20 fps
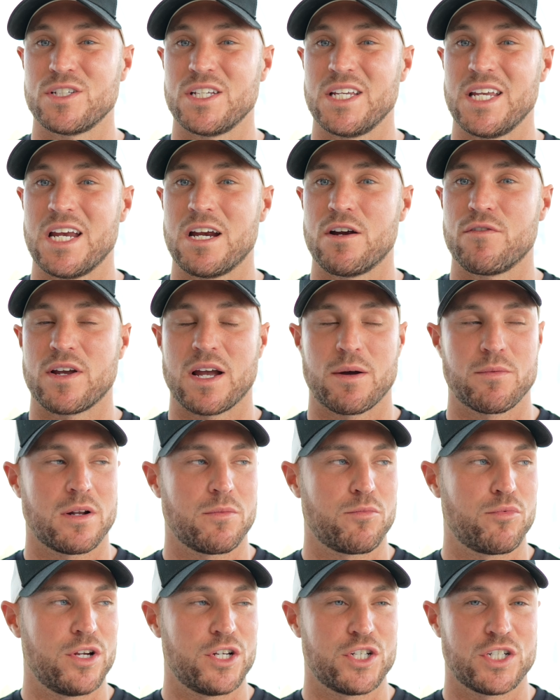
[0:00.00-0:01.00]
a year of capital
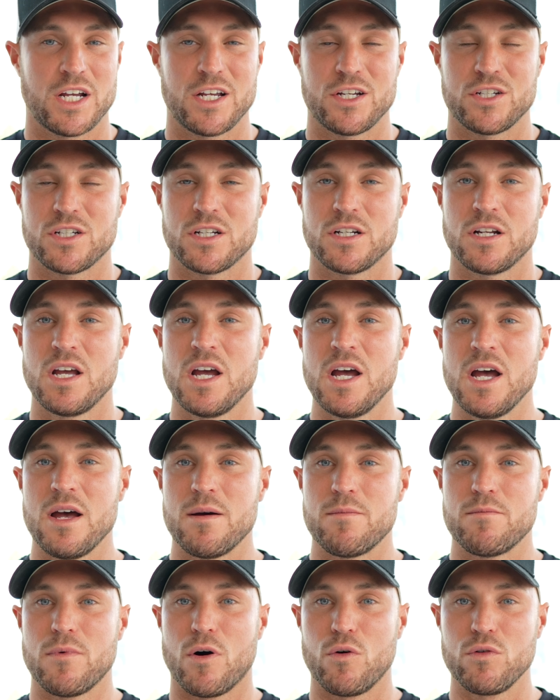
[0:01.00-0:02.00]
appreciation,
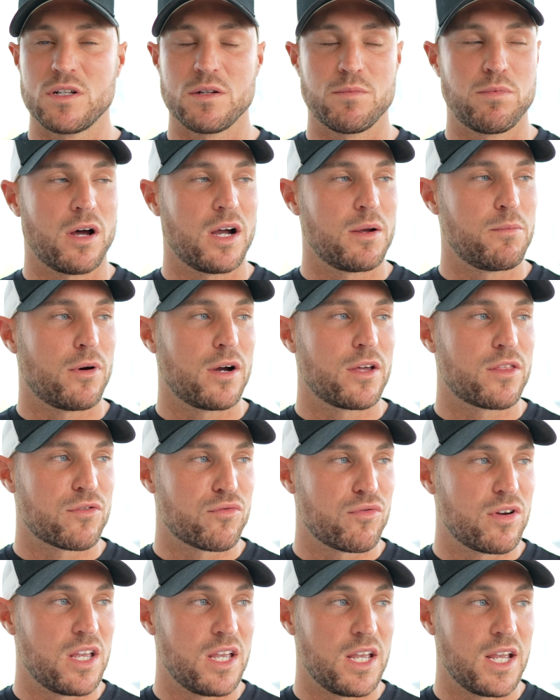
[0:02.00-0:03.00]
multiplied by
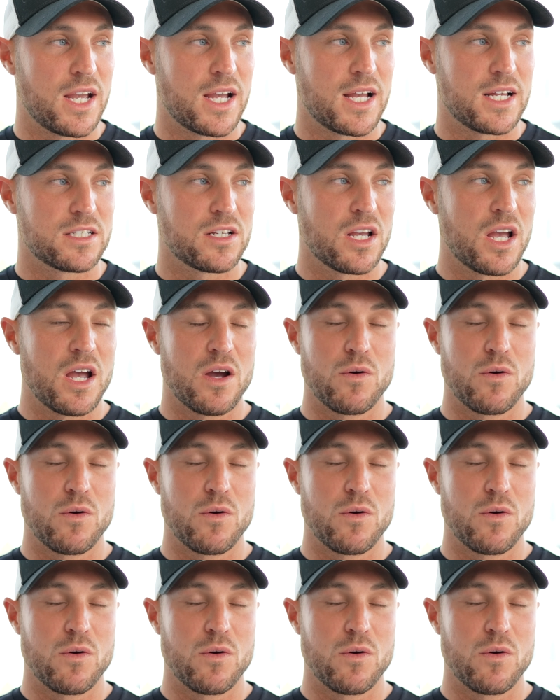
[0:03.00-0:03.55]
3 years,